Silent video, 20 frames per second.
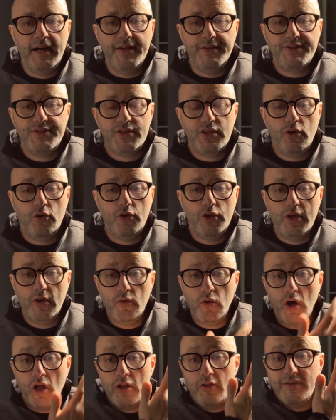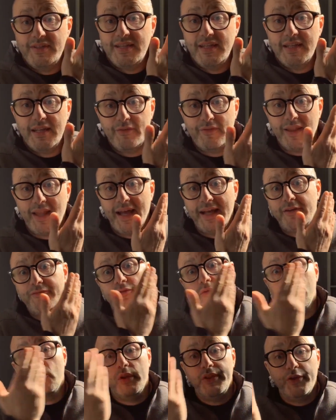So you all of a sudden have light
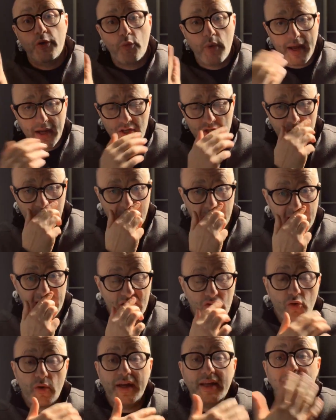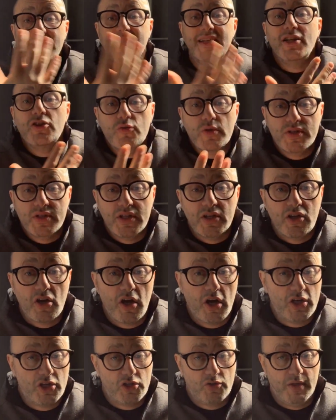from one direction, and it creates interesting
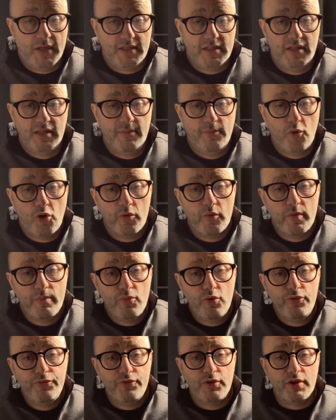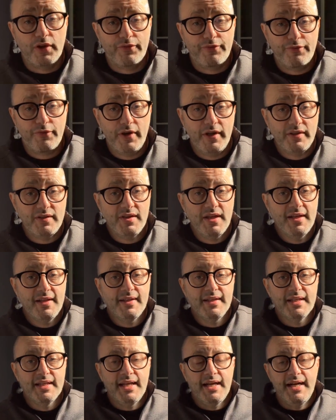contrast. And the more we move to the front,
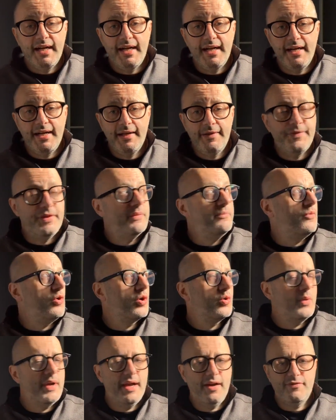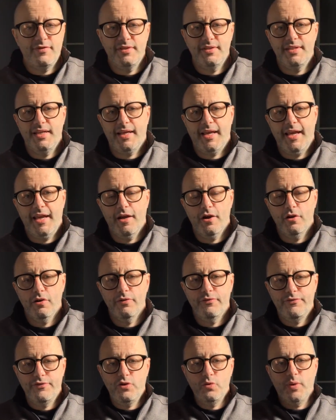the more we have to take care
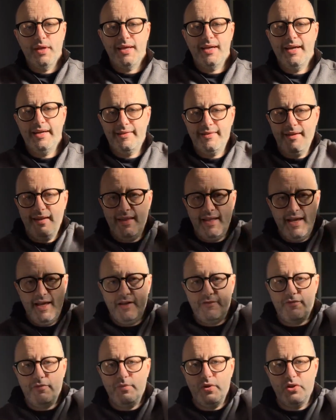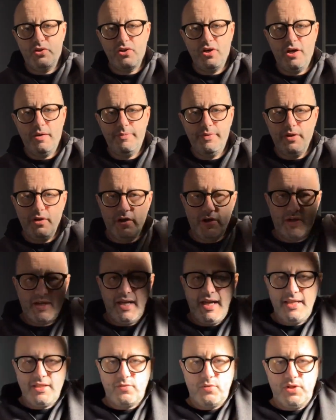of, do we cut the light from the top? In our
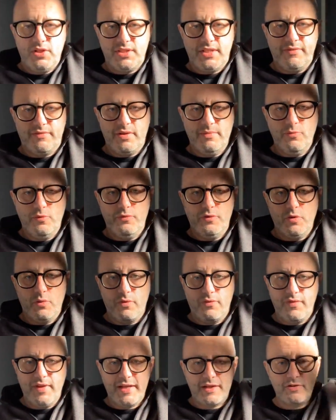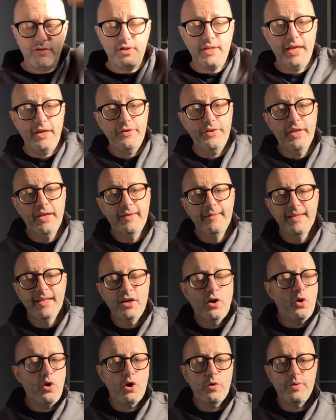case, we just have to move the reflector down,
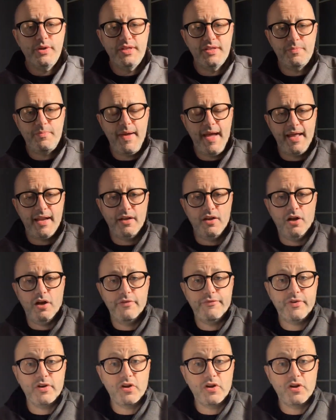or we just pan it off